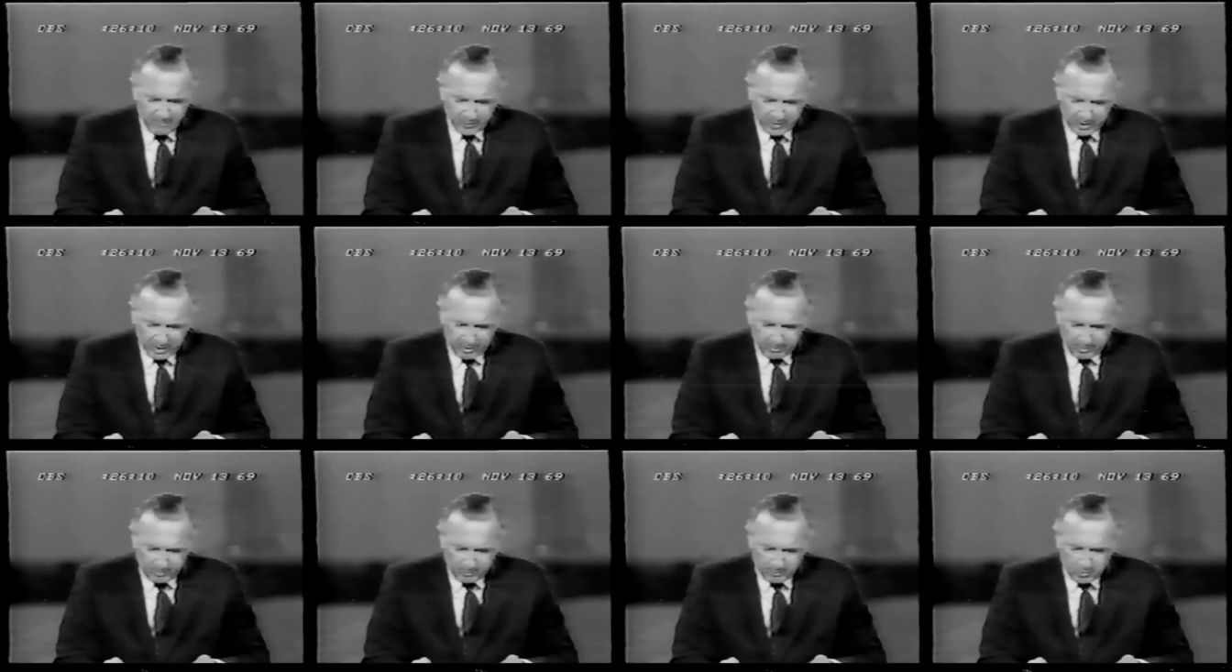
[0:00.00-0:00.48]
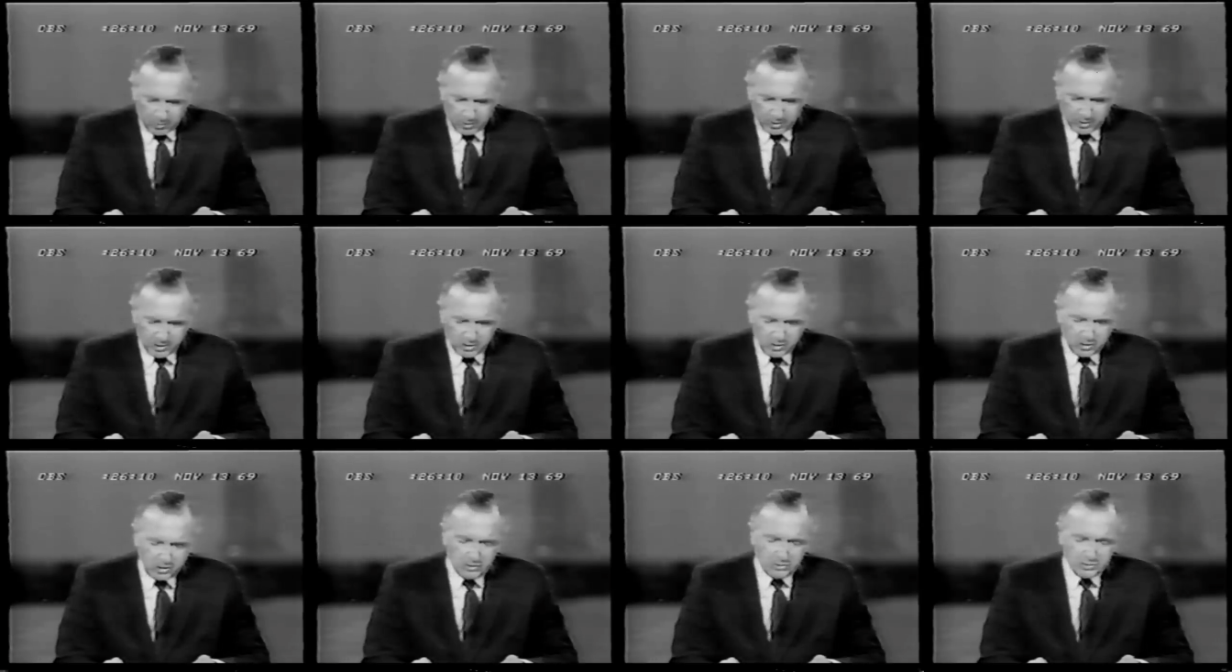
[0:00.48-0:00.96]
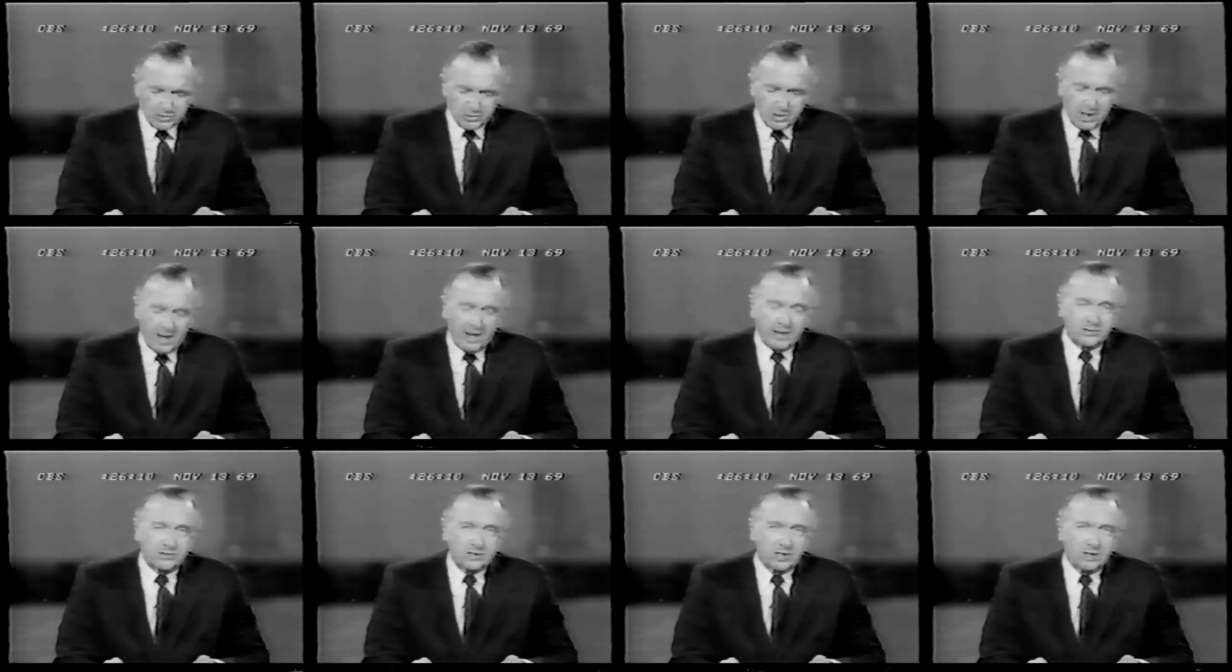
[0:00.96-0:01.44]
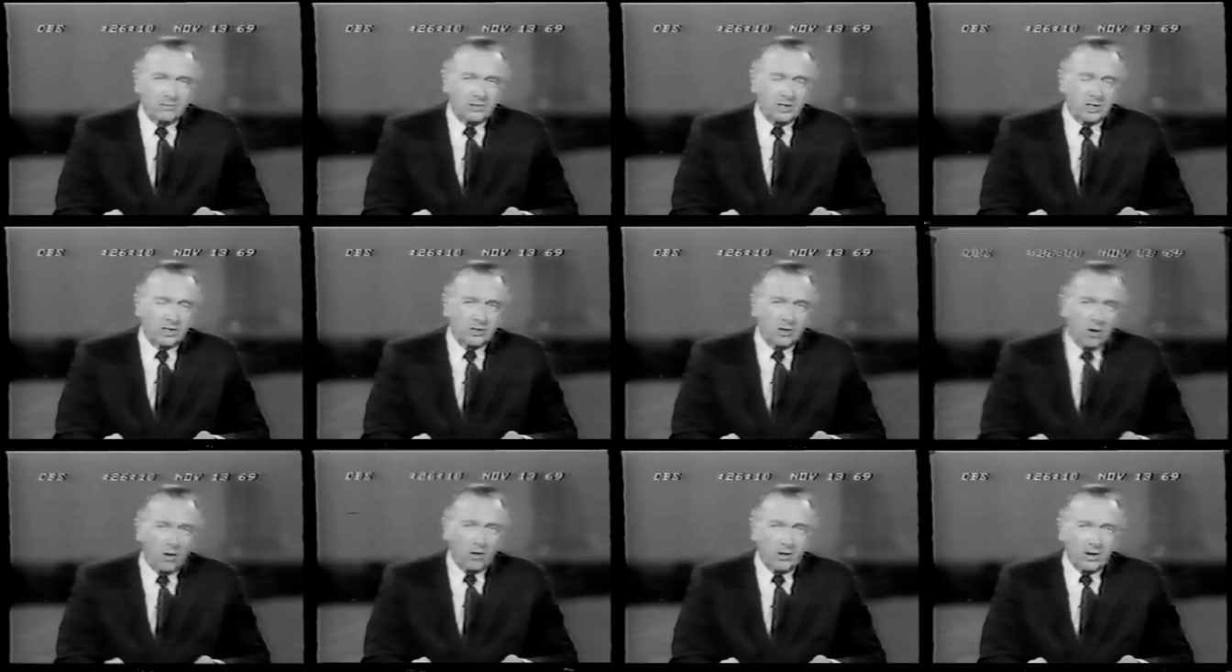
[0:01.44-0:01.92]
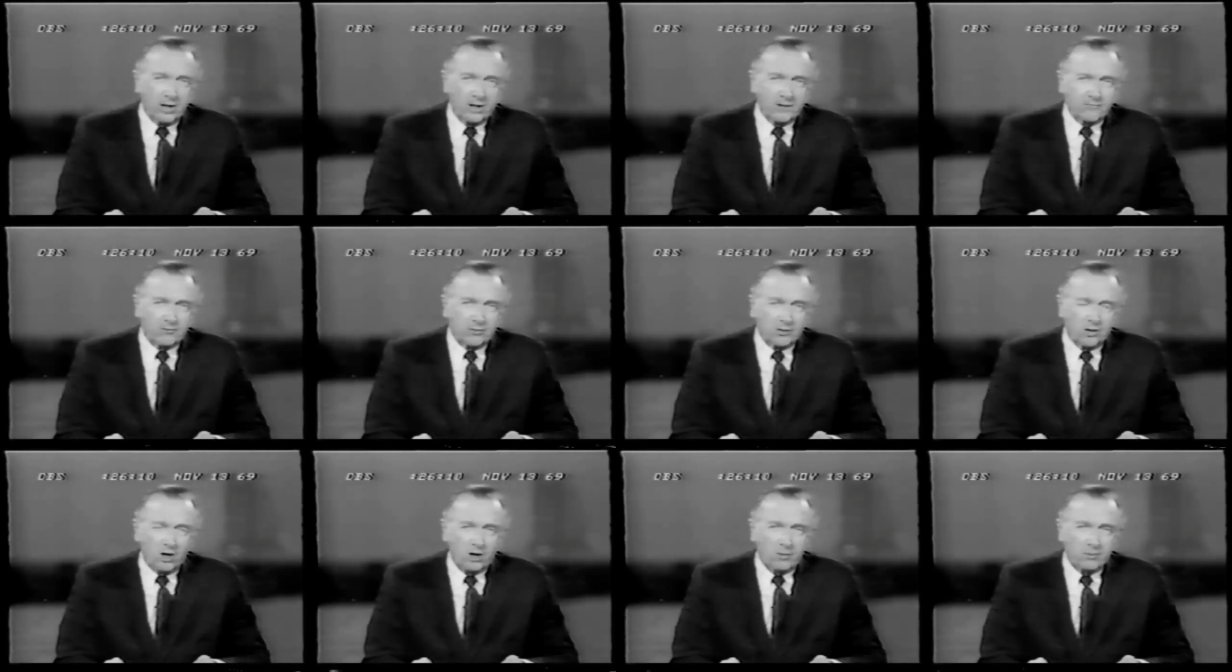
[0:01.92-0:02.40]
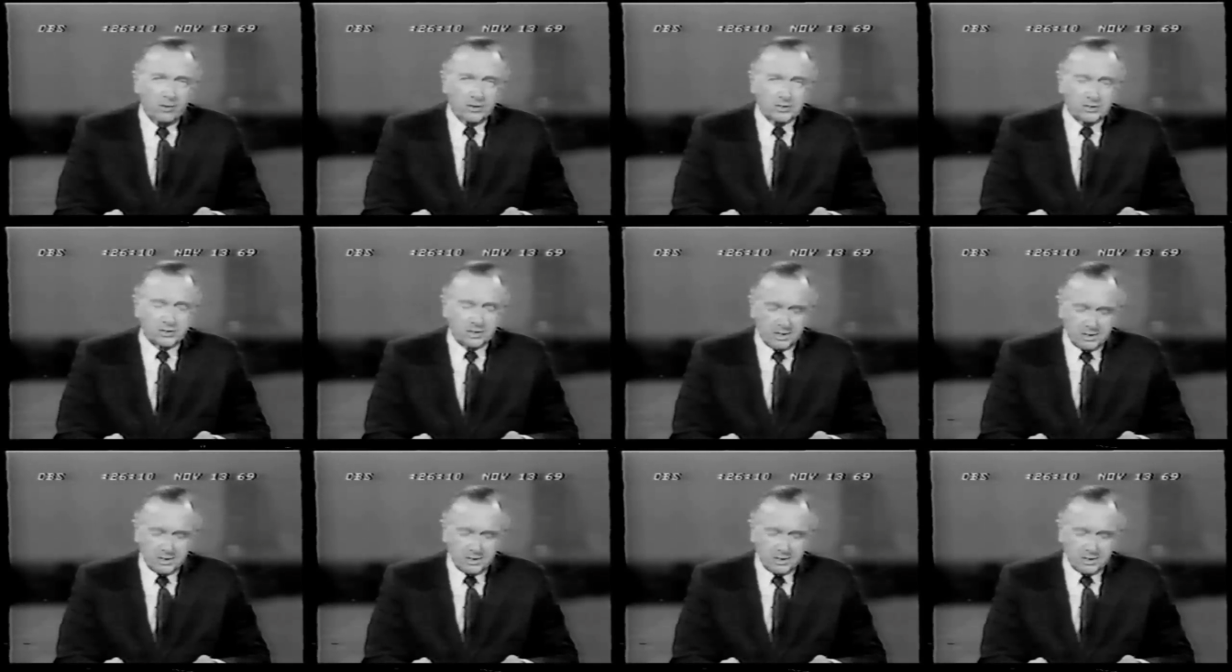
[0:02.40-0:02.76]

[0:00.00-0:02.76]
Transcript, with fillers: Their report accused NASA of ignoring for almost a